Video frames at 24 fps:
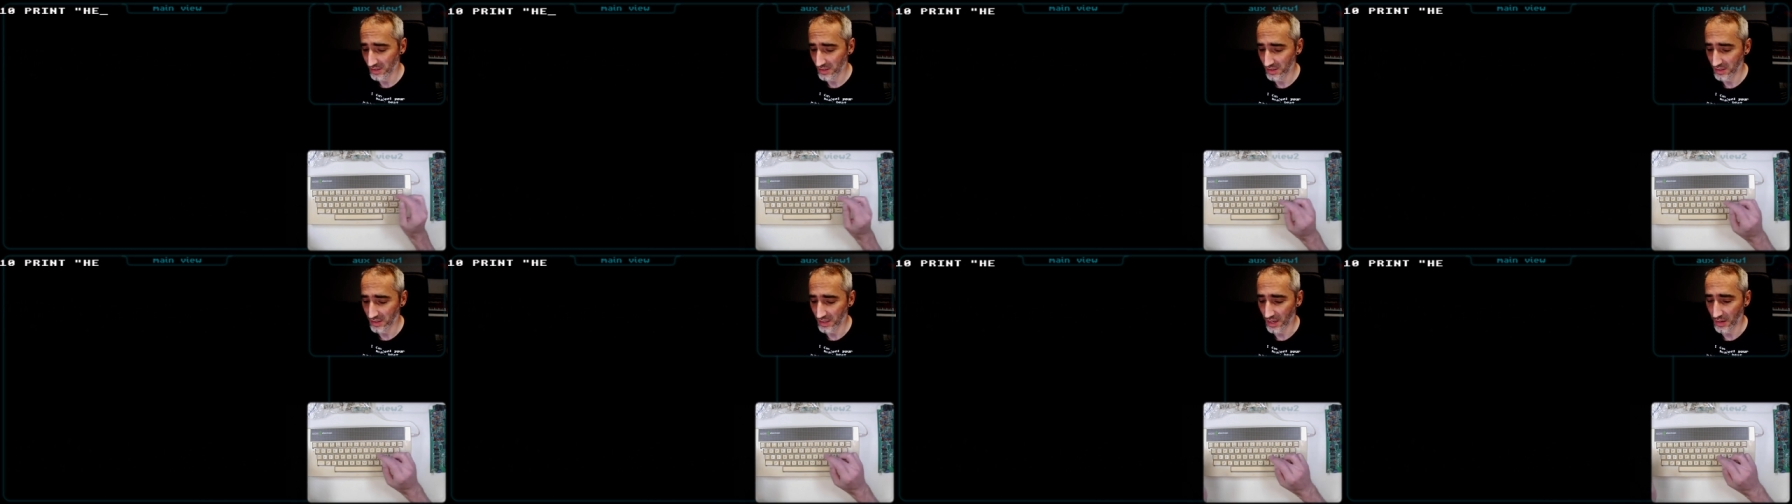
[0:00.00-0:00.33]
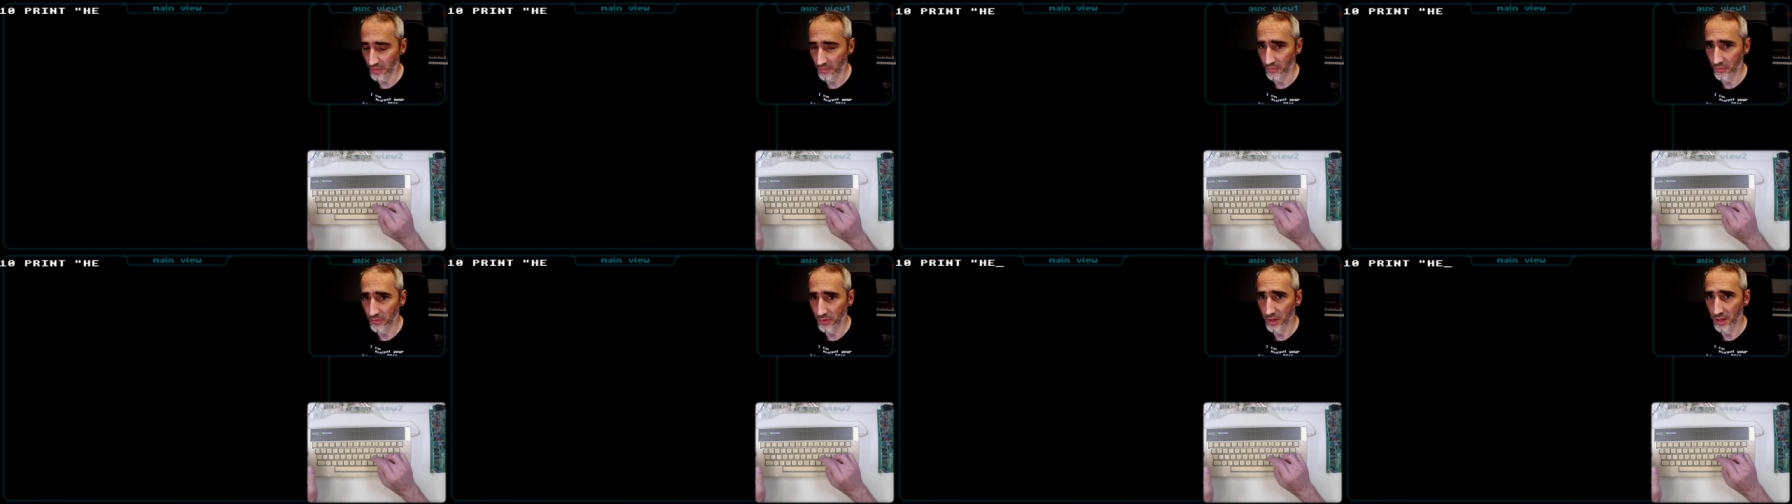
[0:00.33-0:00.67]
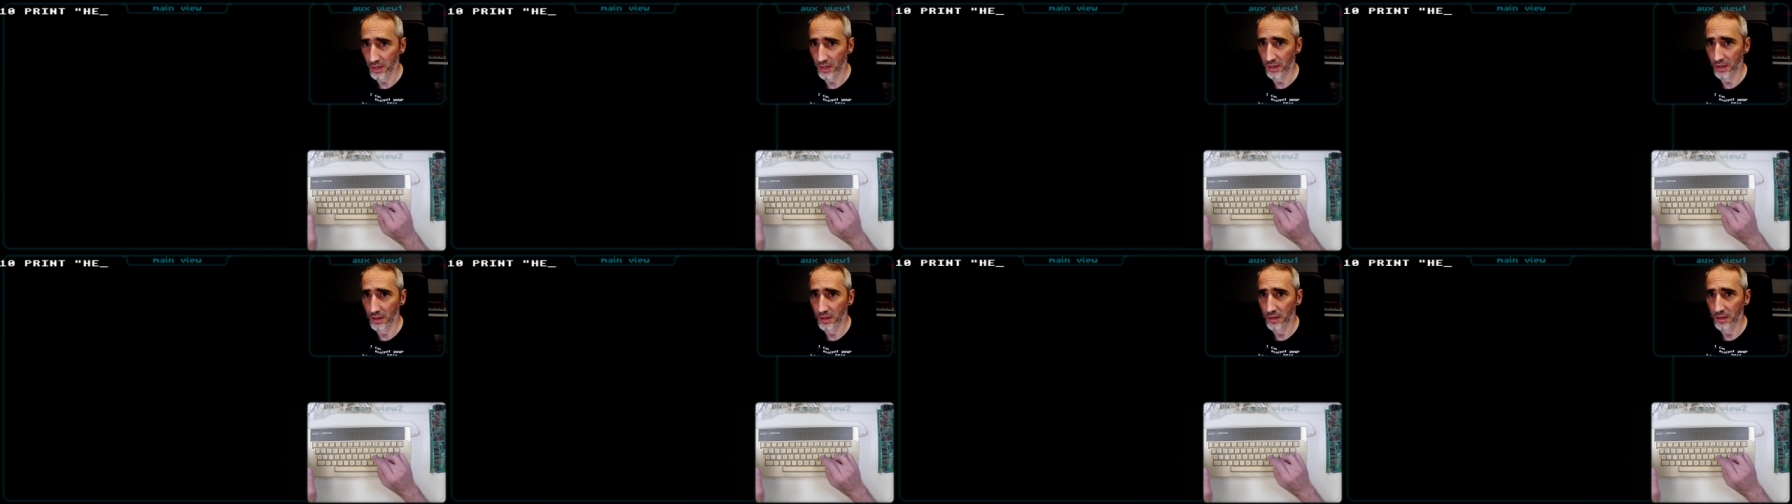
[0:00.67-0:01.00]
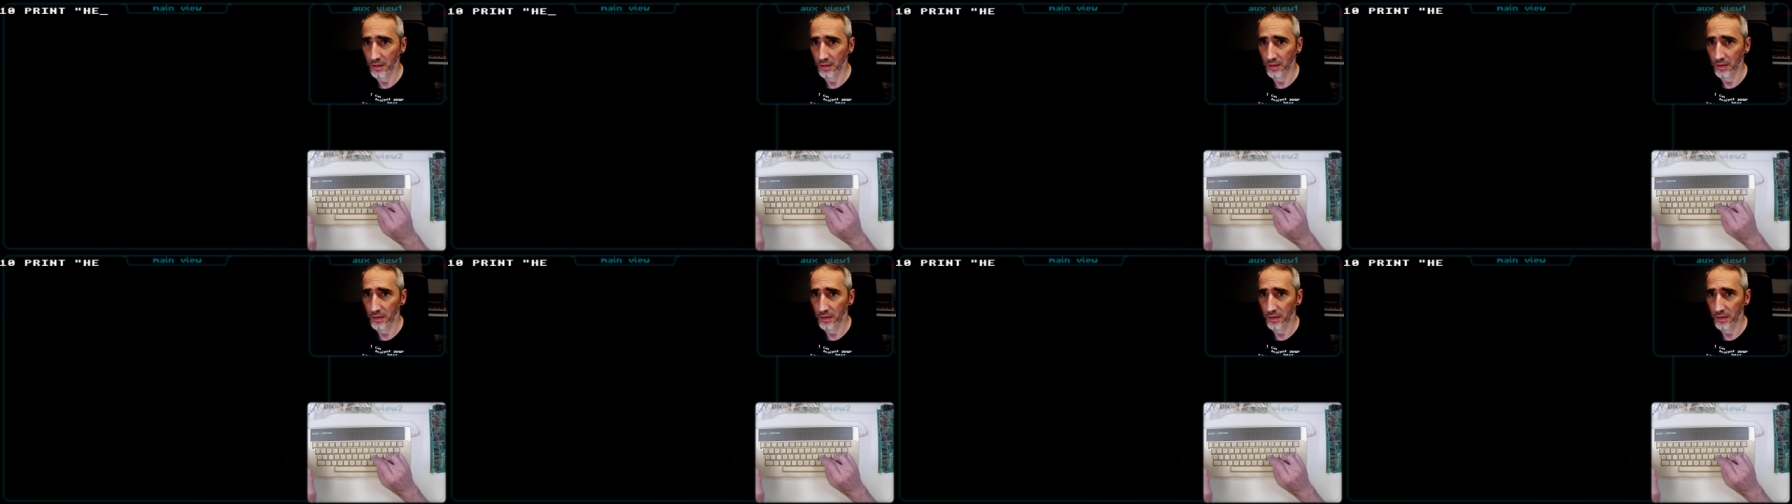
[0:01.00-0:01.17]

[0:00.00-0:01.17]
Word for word: something